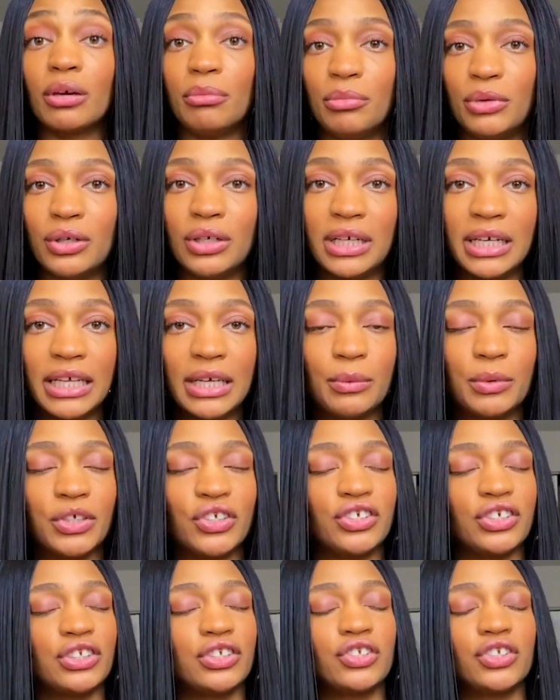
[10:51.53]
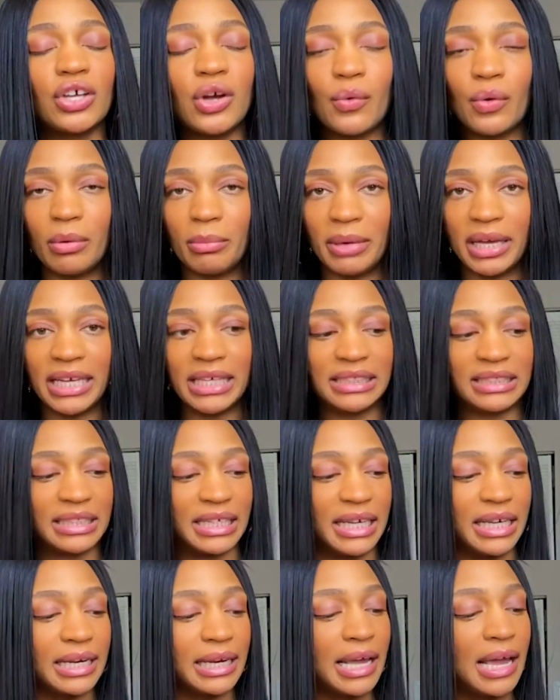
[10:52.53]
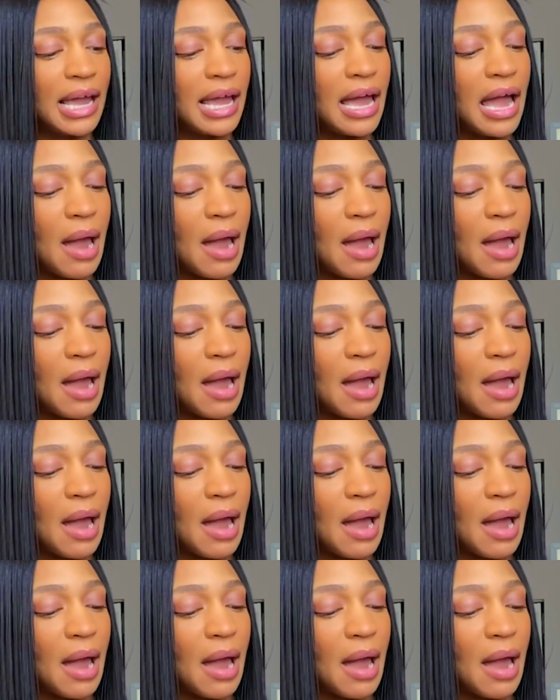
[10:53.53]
community, which is so amazing.